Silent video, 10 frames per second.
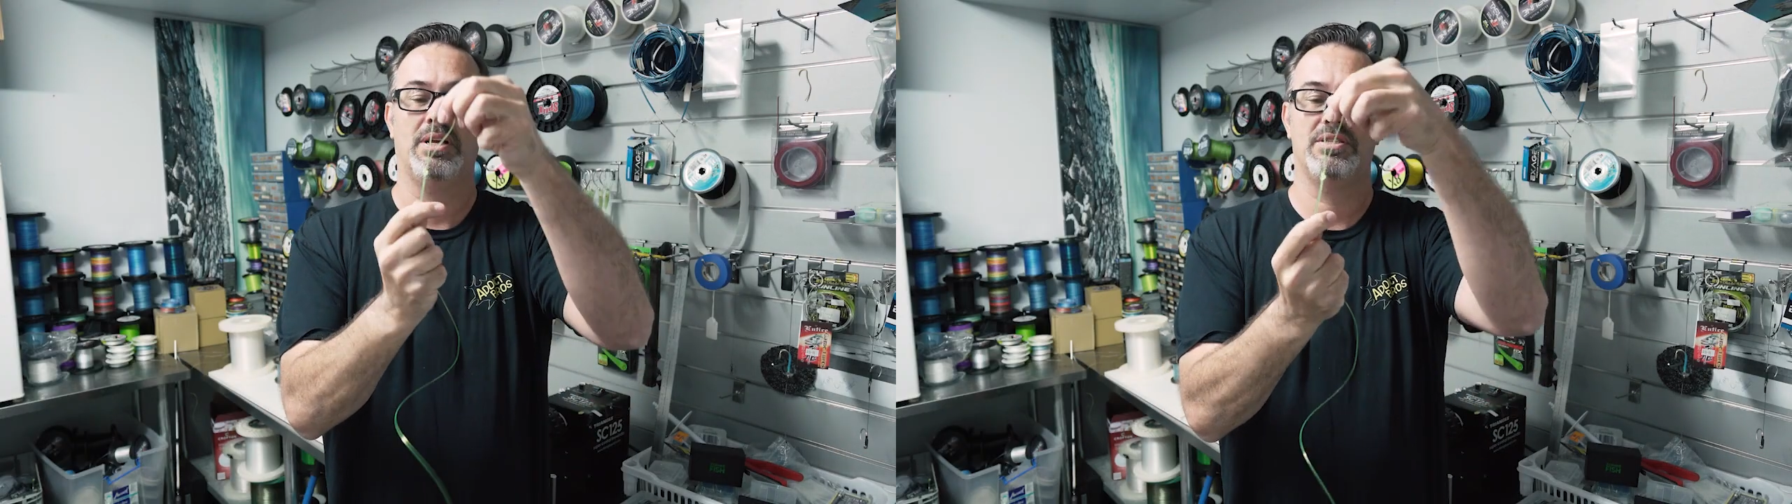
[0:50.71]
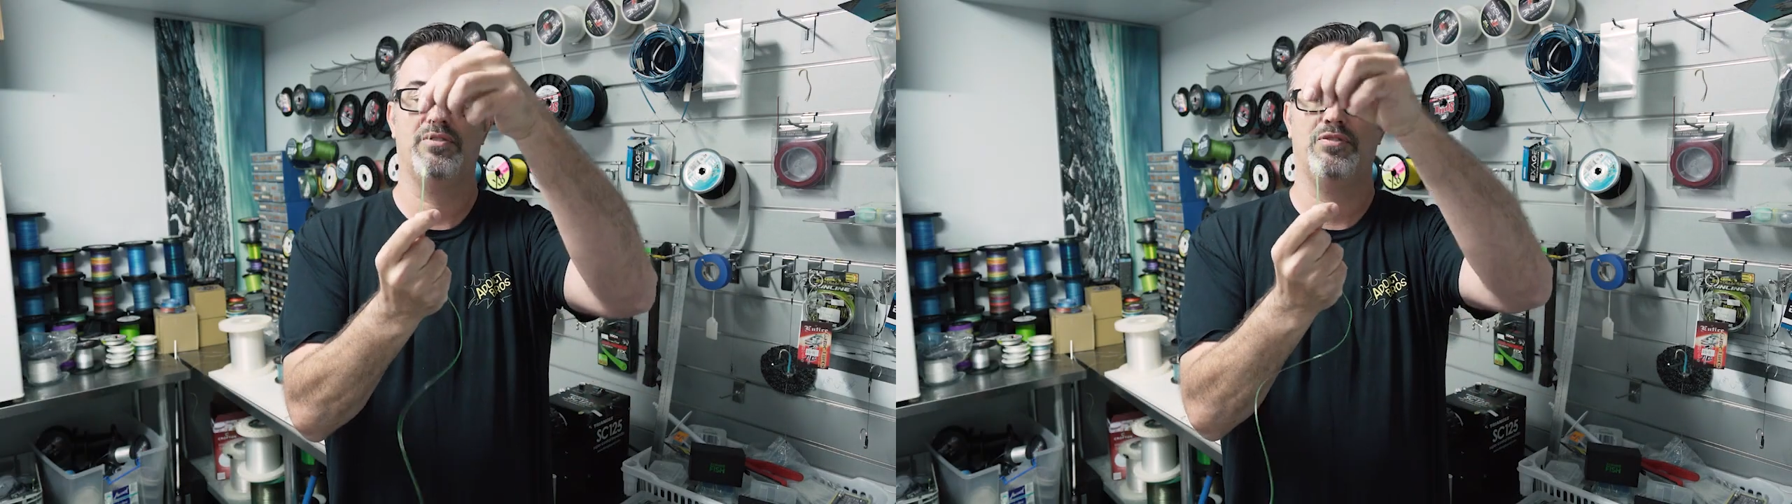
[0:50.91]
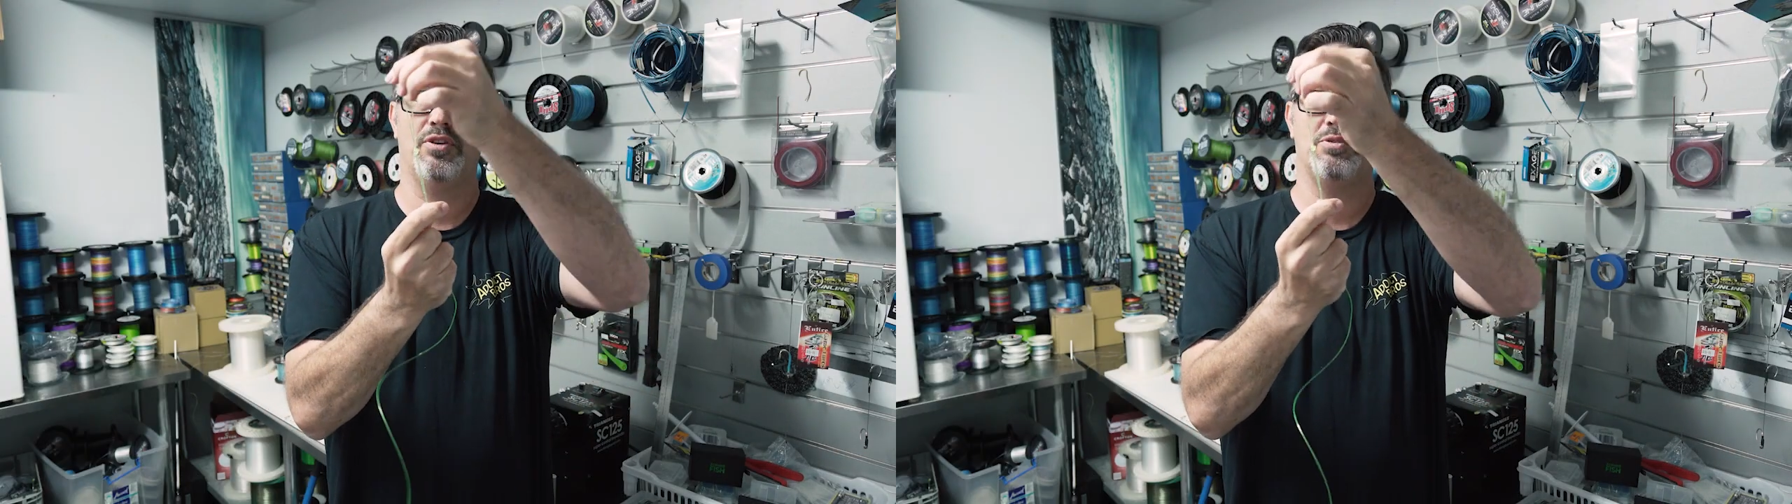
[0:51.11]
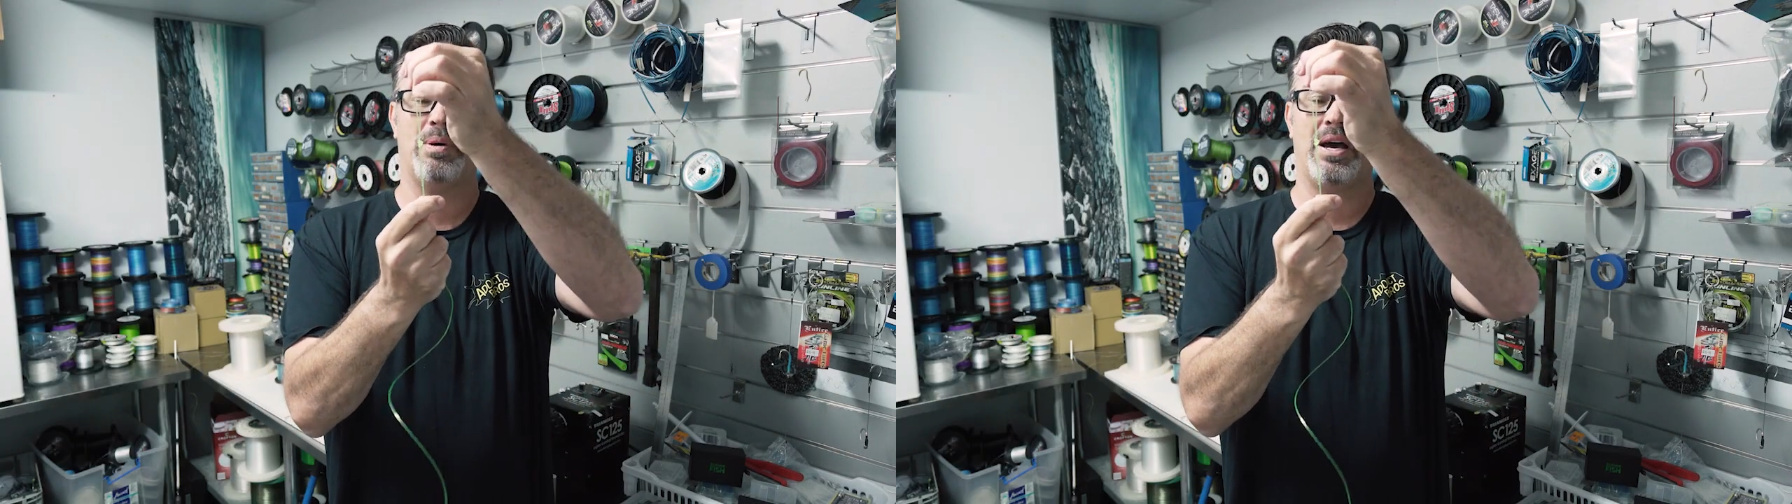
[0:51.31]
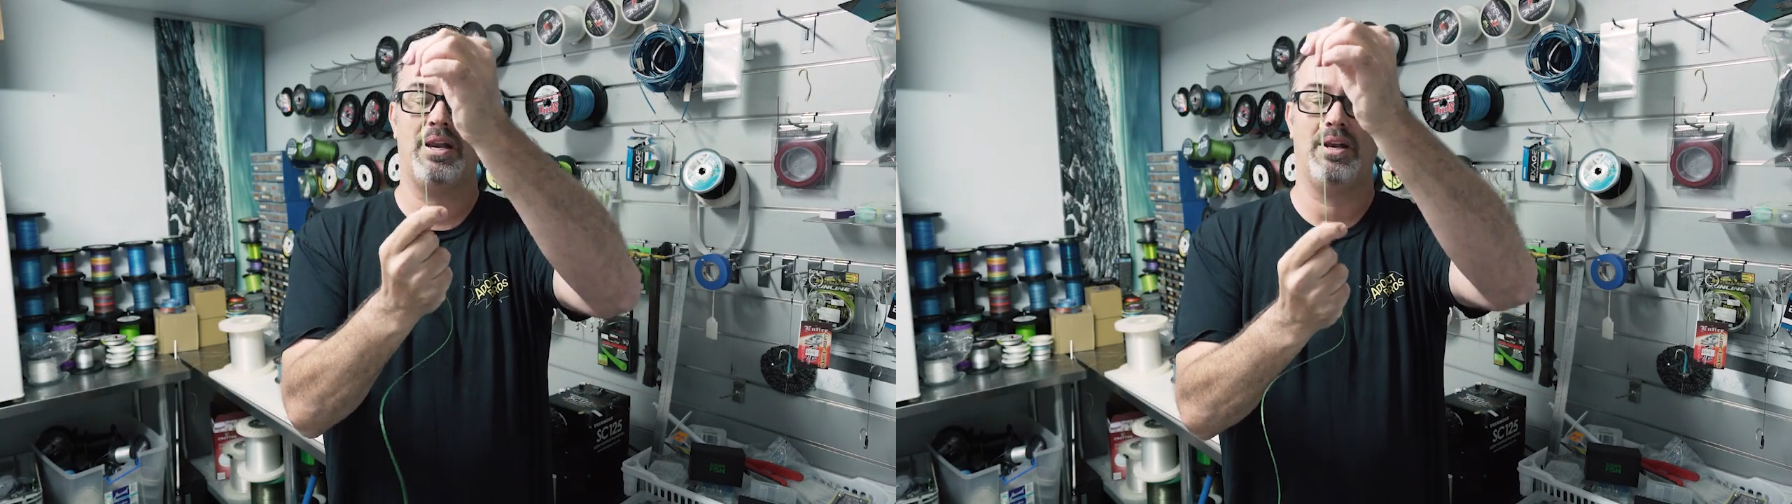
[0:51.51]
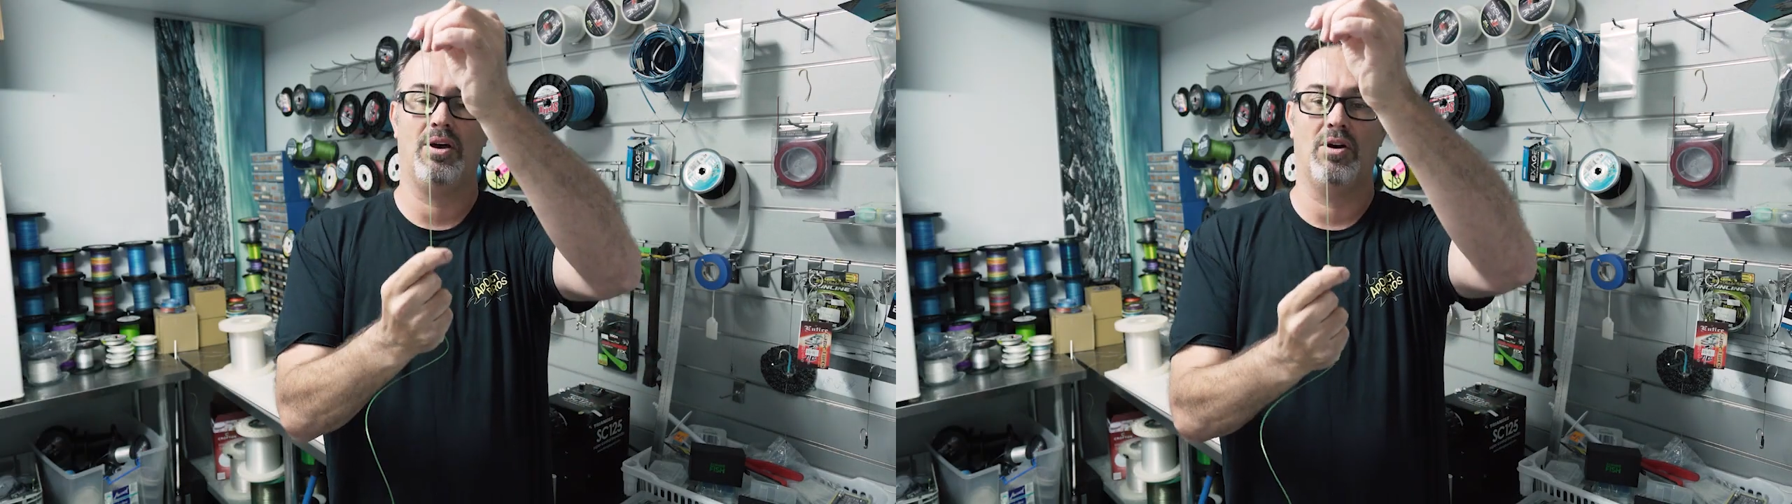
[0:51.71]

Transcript: That's the first part